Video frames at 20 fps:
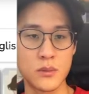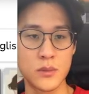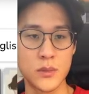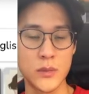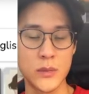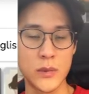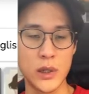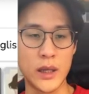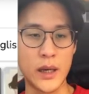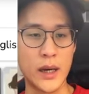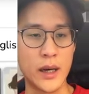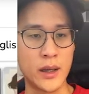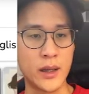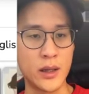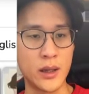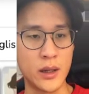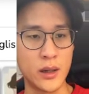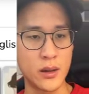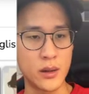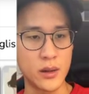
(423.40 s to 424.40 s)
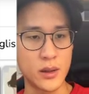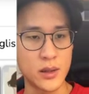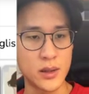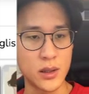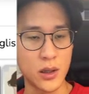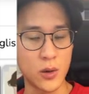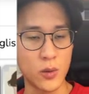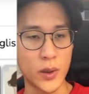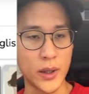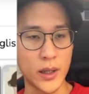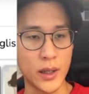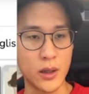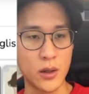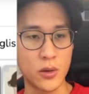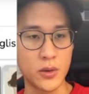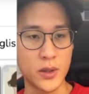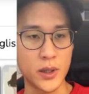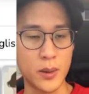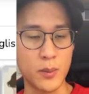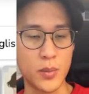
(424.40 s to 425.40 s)
Yeah, here it's already
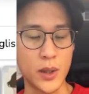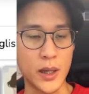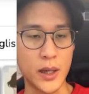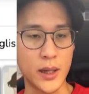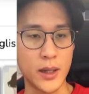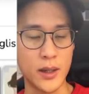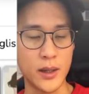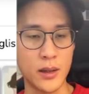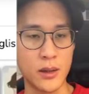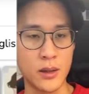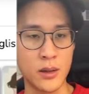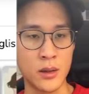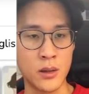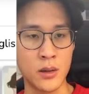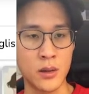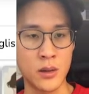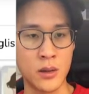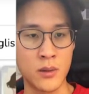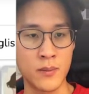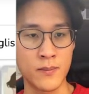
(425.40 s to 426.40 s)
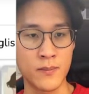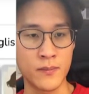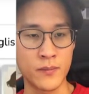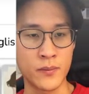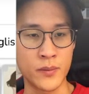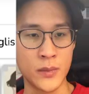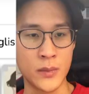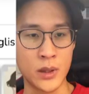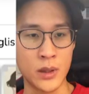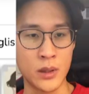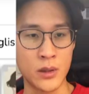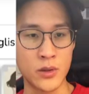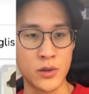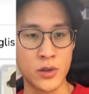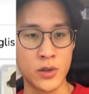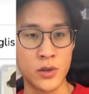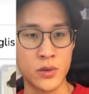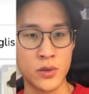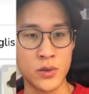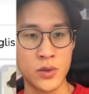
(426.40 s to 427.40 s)
gote. Black can
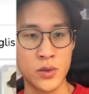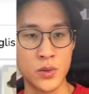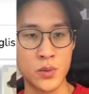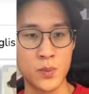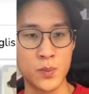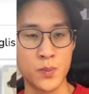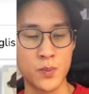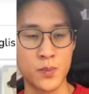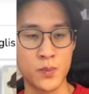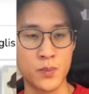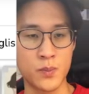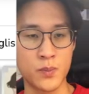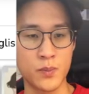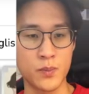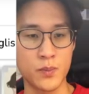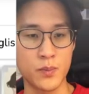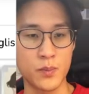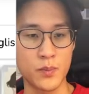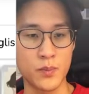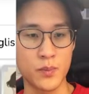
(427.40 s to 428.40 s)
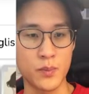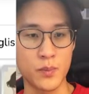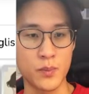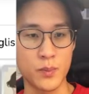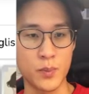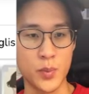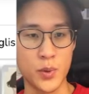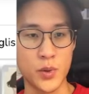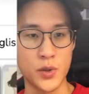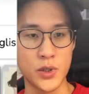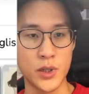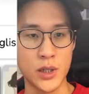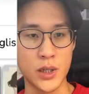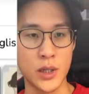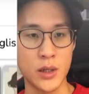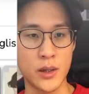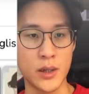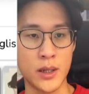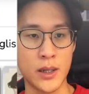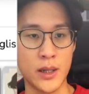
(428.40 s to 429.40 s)
choose to push
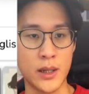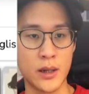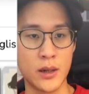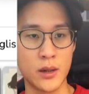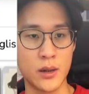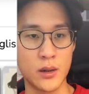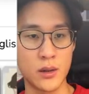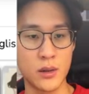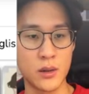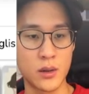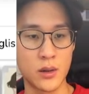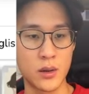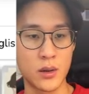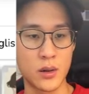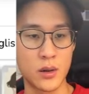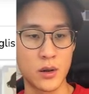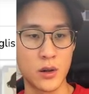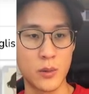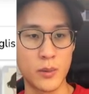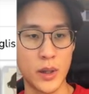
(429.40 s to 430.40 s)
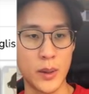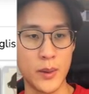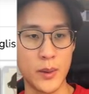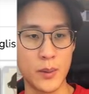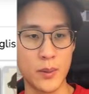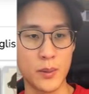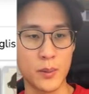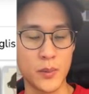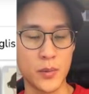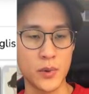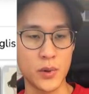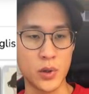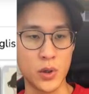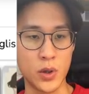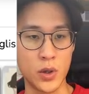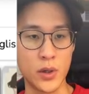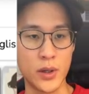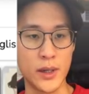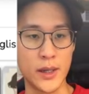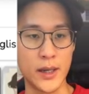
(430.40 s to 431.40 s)
cut here, or maybe
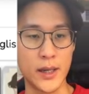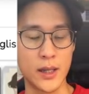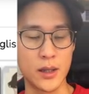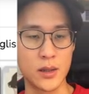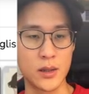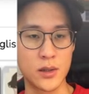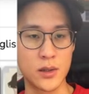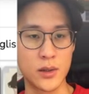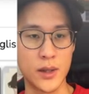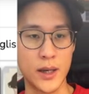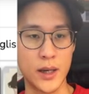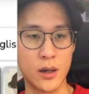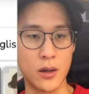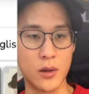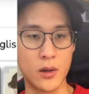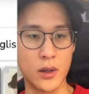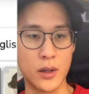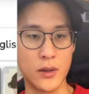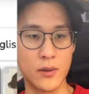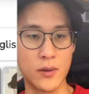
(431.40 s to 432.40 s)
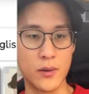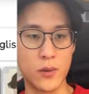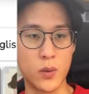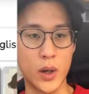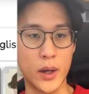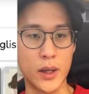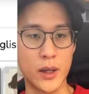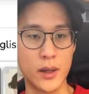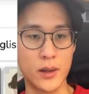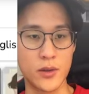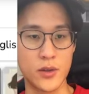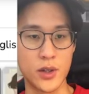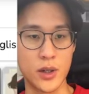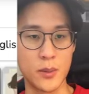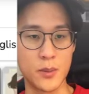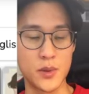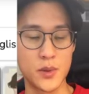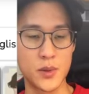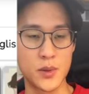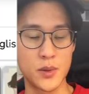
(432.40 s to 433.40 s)
turn again. So now if white
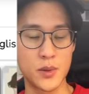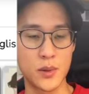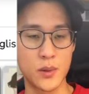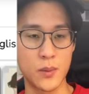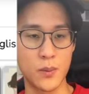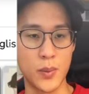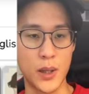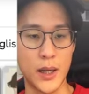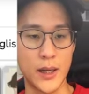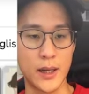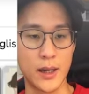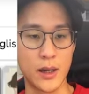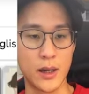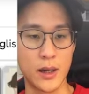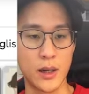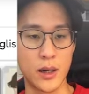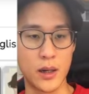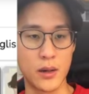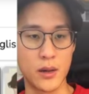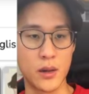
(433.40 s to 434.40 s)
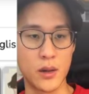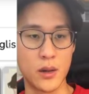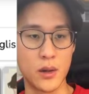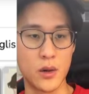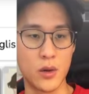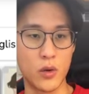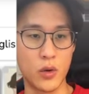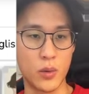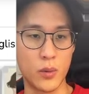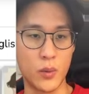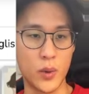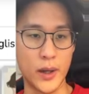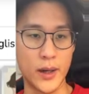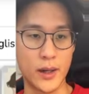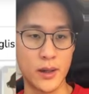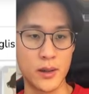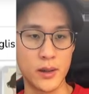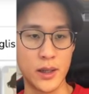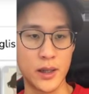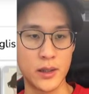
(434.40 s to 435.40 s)
jumps, black can cut, or white
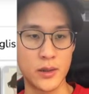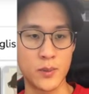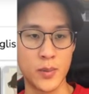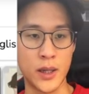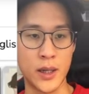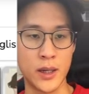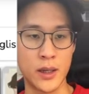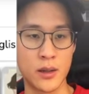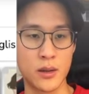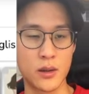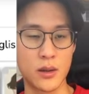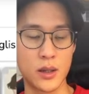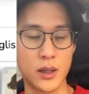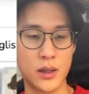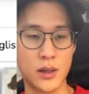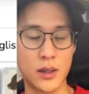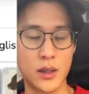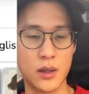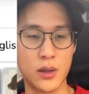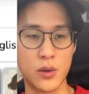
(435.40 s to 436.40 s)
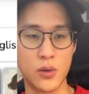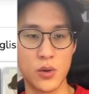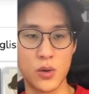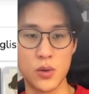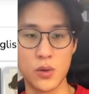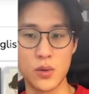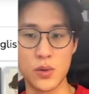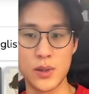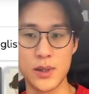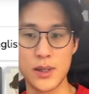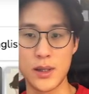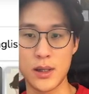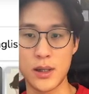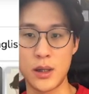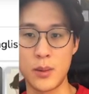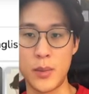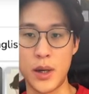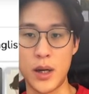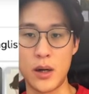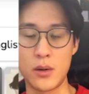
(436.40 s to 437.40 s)
connect, black can continue to
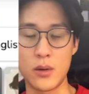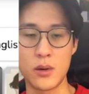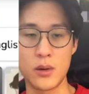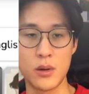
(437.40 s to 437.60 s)
come out.